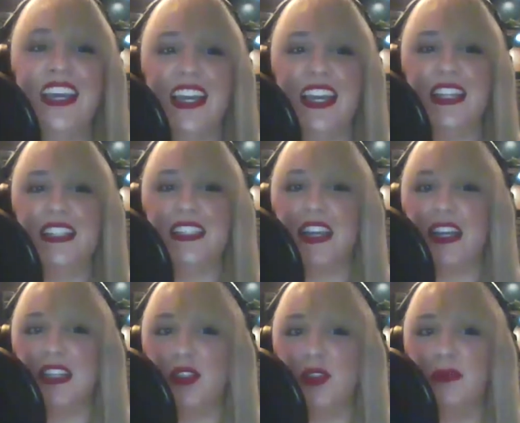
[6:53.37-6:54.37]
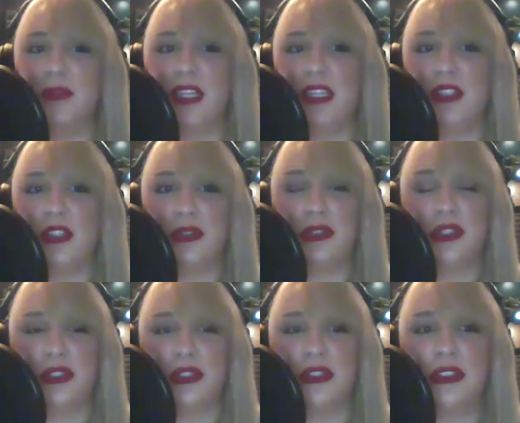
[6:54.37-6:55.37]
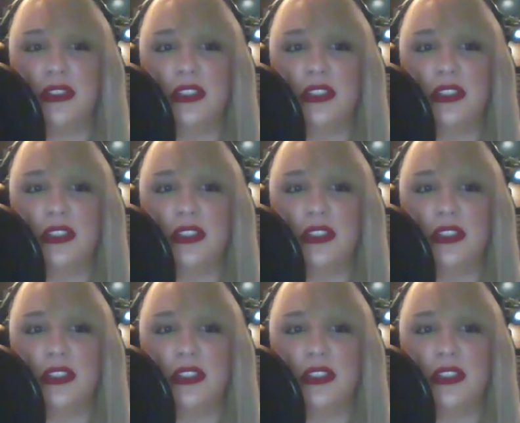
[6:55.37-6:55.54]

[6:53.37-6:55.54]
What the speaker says: it's got so many social